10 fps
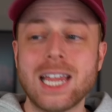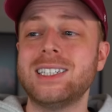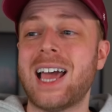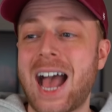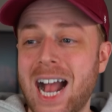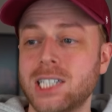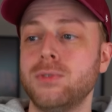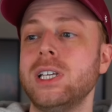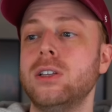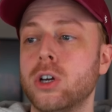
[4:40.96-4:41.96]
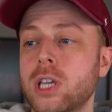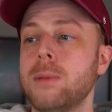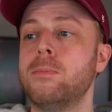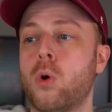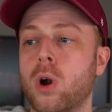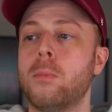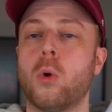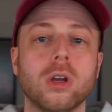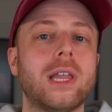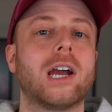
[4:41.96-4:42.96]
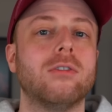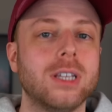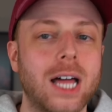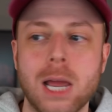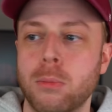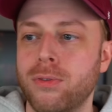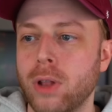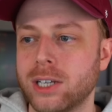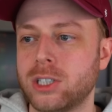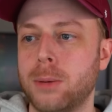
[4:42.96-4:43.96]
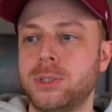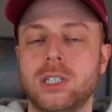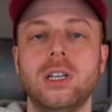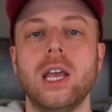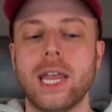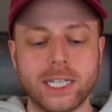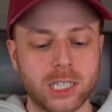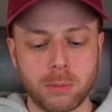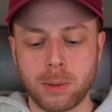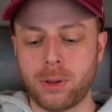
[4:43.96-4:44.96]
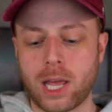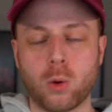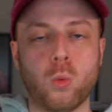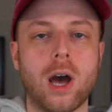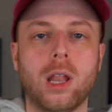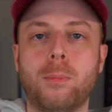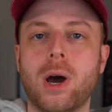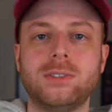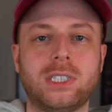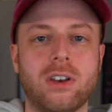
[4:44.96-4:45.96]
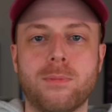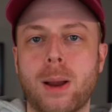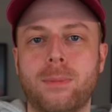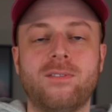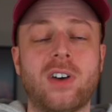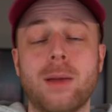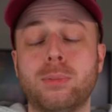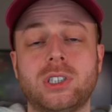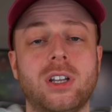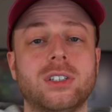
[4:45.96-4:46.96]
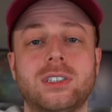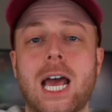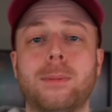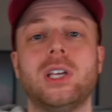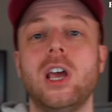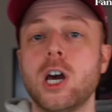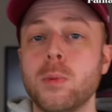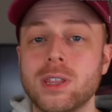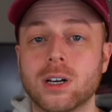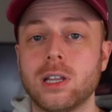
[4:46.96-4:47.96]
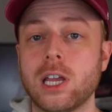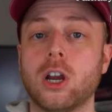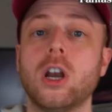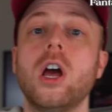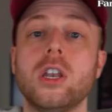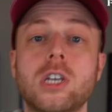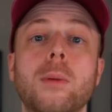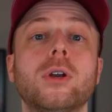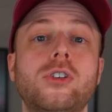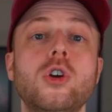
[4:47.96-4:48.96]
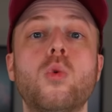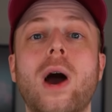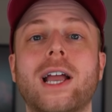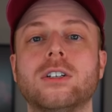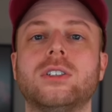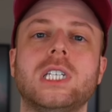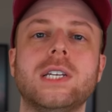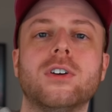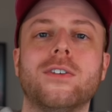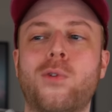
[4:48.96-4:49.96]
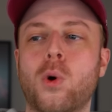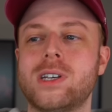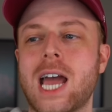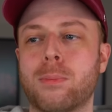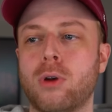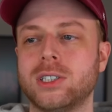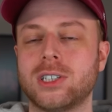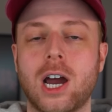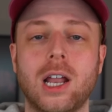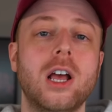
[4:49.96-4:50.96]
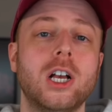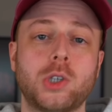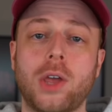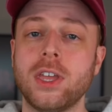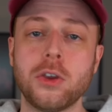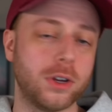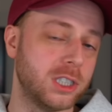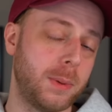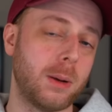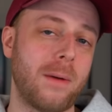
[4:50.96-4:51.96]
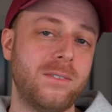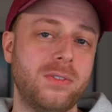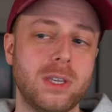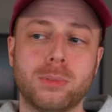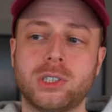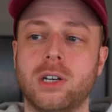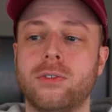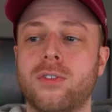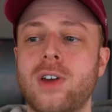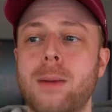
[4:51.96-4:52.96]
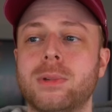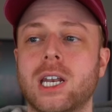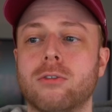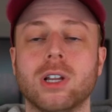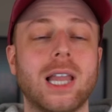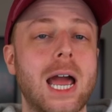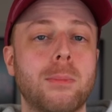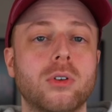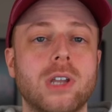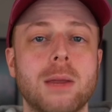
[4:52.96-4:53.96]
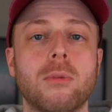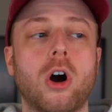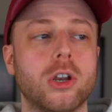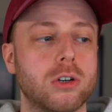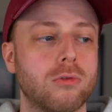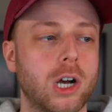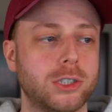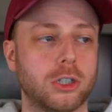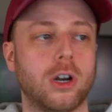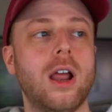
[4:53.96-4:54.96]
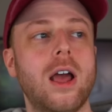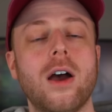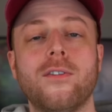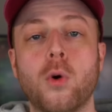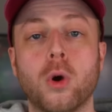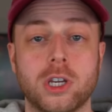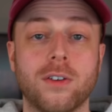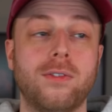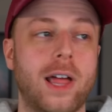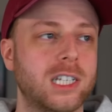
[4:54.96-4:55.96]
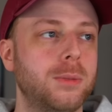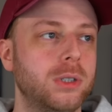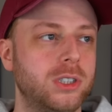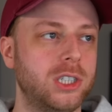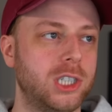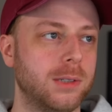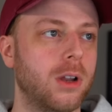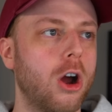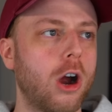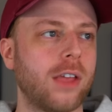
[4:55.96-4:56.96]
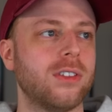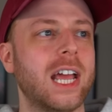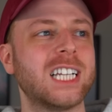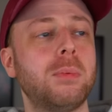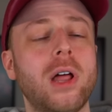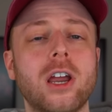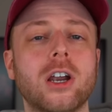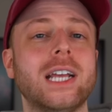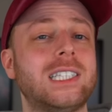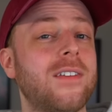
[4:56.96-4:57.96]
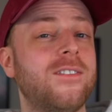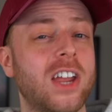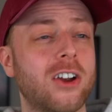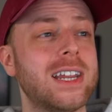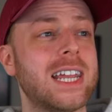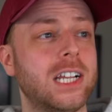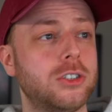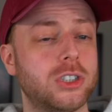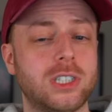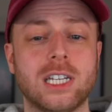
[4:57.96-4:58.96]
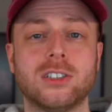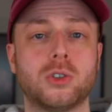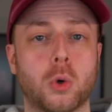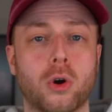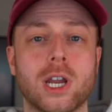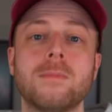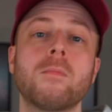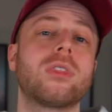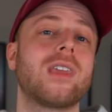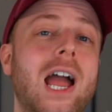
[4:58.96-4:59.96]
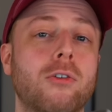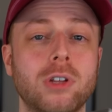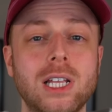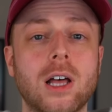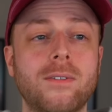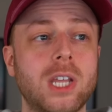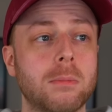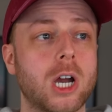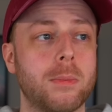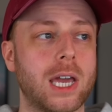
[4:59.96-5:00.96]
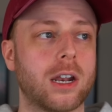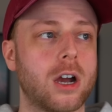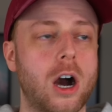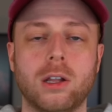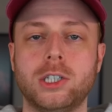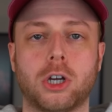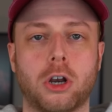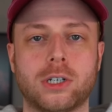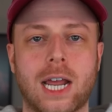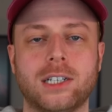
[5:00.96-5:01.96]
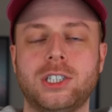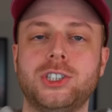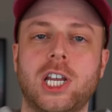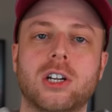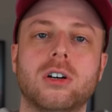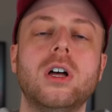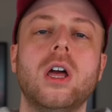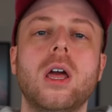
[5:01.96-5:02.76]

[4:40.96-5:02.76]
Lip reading: He's actively looking more and more like a reliable flex option. He's going to be playing well above 75% of the snaps. He'll be the clear number 2 wide receiver for Dak Prescott. So I think you can spend about 15% of your fab to get a reliable name on your roster for your flex position. All right, the next player is a very interesting story. I really loved him coming out of college on our Dynasty channel.